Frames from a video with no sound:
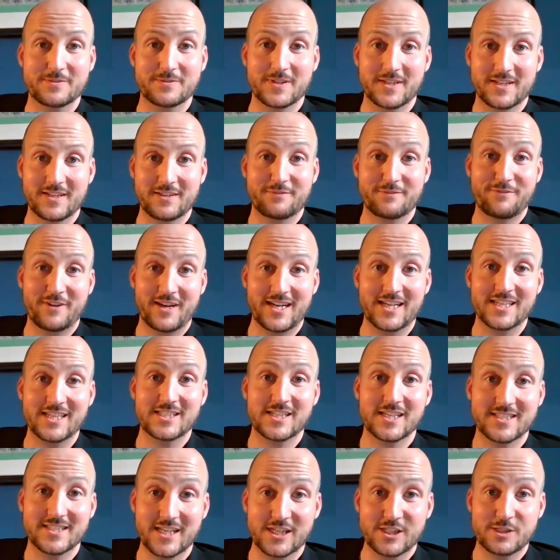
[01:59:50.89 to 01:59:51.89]

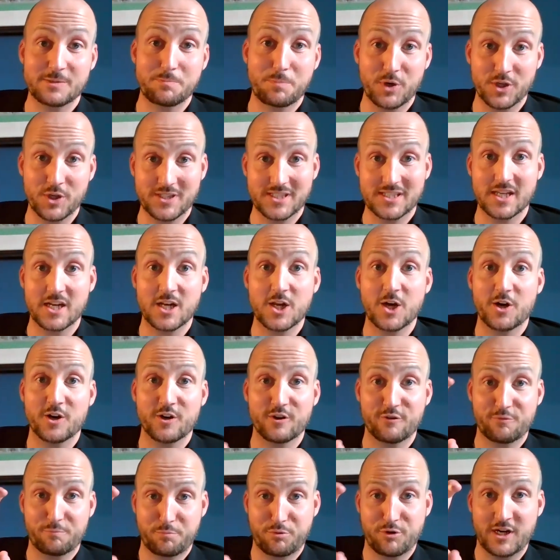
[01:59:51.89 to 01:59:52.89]
financialization puts a lot
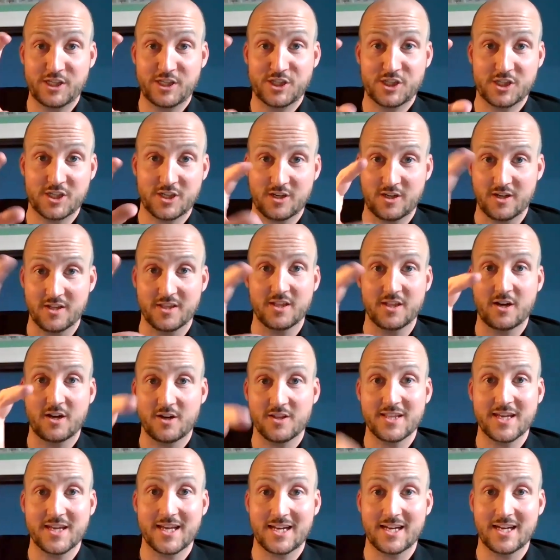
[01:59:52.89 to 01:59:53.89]
of pressure
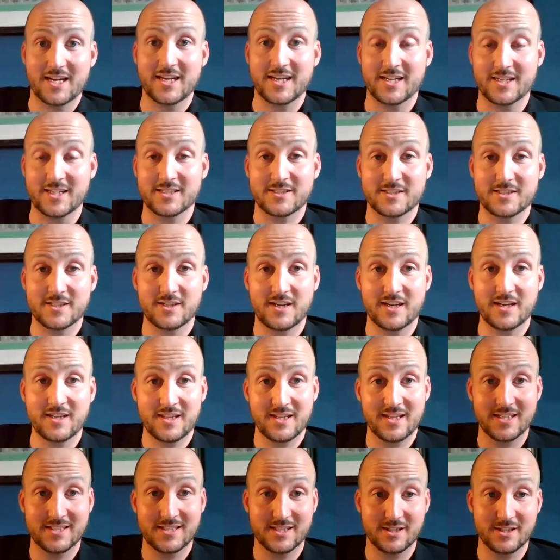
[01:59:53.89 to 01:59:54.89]
on that link. So I
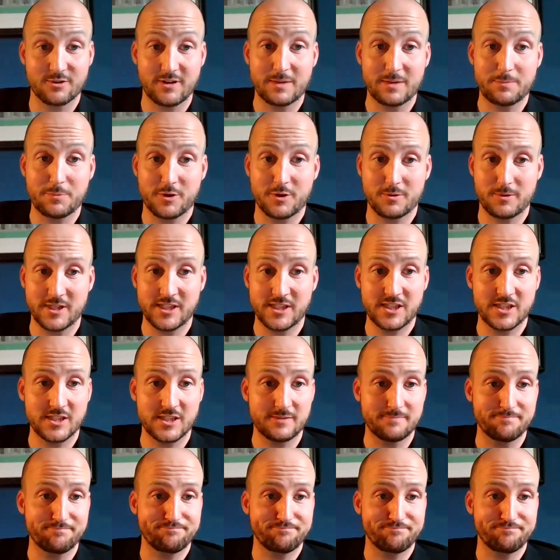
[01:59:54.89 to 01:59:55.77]
think that's a great question.